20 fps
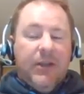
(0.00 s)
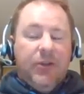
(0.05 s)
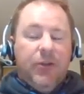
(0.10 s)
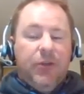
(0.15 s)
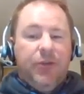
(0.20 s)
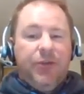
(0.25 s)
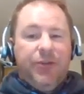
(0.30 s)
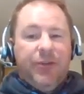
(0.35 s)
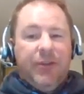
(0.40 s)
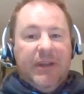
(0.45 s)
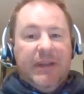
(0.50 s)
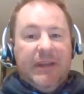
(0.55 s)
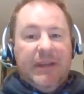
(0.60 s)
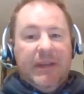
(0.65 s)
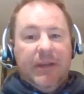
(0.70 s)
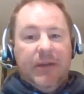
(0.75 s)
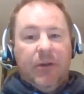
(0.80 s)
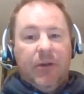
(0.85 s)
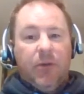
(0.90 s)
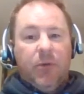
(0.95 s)
Usually,
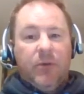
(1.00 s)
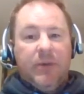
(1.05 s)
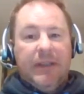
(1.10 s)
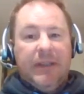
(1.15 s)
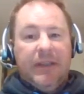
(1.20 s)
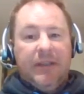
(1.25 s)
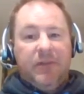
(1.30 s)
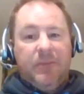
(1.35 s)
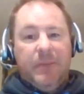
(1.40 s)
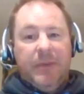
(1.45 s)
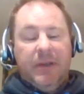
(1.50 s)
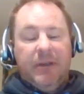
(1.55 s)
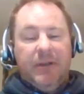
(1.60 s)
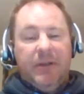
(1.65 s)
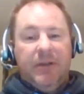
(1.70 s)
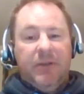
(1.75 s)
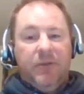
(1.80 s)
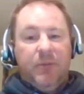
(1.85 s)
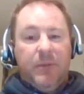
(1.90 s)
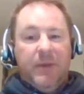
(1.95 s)
their only
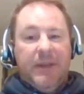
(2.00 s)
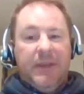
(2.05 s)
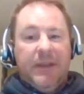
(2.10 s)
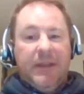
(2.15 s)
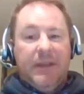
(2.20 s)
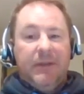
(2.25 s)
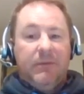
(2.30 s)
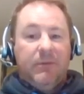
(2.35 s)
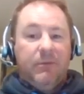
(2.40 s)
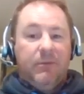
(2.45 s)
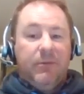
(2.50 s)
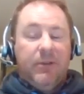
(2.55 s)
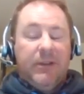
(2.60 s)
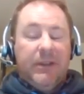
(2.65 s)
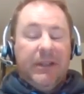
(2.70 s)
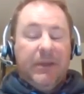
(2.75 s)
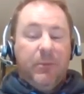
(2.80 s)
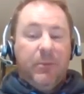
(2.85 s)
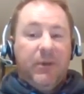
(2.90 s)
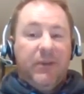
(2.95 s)
experience with it
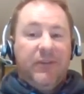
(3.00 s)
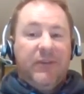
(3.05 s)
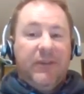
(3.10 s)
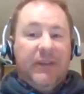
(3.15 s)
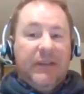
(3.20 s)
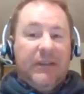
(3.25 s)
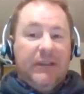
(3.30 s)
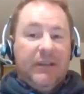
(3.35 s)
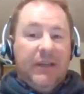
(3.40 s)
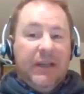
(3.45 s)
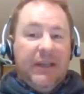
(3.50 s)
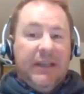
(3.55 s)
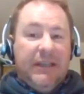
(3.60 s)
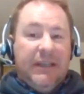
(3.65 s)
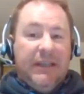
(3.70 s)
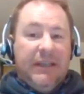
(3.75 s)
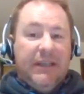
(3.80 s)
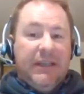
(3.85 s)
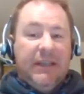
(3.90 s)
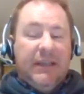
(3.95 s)
really was seeing
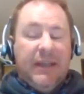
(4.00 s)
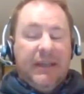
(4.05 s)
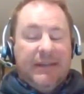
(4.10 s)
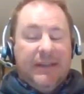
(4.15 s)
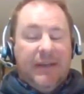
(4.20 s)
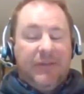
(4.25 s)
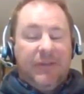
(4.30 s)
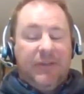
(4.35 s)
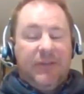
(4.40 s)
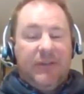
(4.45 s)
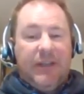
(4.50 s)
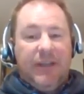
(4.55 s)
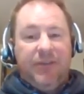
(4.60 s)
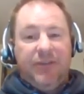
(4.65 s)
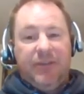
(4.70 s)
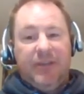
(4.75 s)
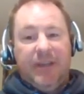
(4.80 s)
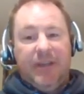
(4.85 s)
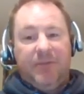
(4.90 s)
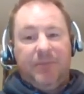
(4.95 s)
lightning and the
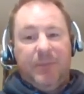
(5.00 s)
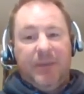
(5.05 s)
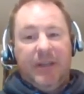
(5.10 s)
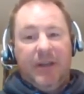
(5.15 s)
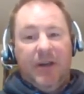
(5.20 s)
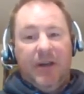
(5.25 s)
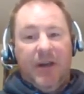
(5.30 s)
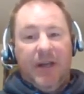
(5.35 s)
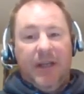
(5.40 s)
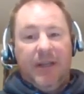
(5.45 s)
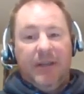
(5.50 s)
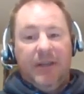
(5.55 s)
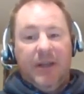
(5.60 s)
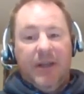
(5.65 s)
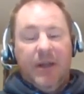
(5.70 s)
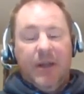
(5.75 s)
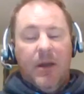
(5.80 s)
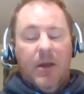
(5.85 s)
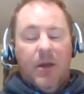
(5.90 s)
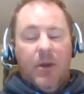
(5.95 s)
devastation left behind
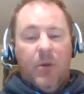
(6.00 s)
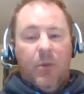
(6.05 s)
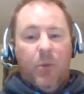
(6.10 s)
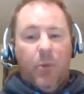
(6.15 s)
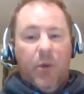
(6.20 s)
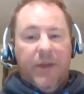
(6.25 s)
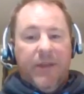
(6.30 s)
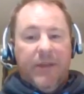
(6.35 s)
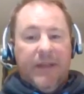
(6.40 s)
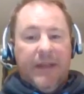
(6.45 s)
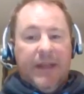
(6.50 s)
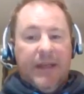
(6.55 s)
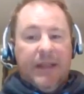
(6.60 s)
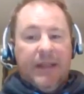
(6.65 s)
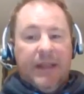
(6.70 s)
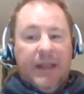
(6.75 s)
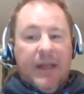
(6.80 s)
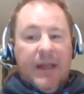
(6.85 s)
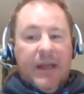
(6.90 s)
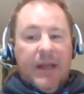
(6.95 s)
with
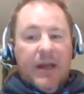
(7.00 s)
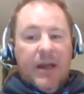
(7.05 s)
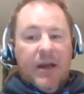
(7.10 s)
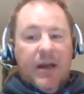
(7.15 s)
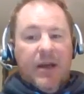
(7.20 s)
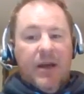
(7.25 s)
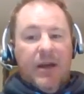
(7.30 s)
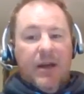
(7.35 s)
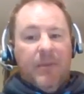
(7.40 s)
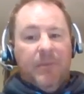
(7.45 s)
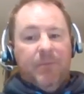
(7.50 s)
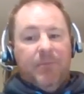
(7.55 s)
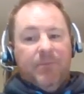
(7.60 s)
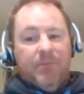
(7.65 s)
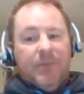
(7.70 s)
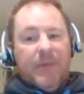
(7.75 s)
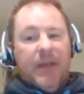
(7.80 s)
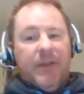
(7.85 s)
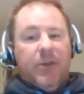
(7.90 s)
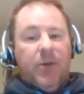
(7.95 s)
that.
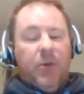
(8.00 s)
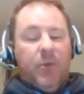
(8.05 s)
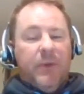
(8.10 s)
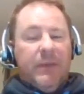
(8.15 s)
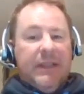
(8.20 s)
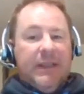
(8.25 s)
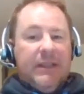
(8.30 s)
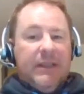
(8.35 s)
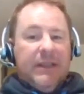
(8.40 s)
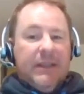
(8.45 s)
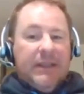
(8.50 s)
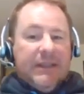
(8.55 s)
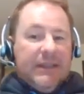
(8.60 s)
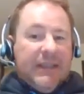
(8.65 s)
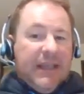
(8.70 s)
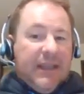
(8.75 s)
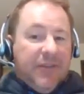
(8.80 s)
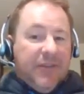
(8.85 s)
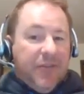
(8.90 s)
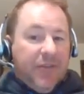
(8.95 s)
I know when Nikola
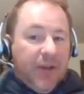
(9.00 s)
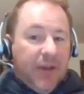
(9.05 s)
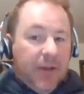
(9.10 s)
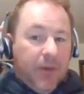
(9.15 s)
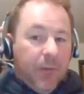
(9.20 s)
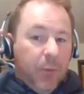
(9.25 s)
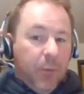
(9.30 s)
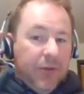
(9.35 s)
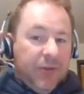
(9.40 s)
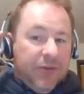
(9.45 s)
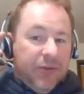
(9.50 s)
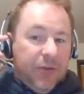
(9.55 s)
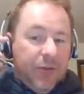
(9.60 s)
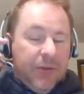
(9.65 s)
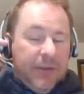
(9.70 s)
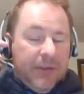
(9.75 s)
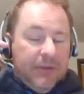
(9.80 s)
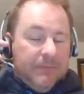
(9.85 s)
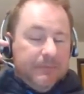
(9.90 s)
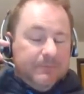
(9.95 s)
Tesla was
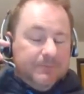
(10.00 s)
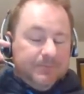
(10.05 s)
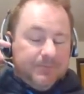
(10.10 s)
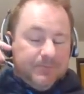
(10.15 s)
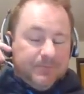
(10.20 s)
doing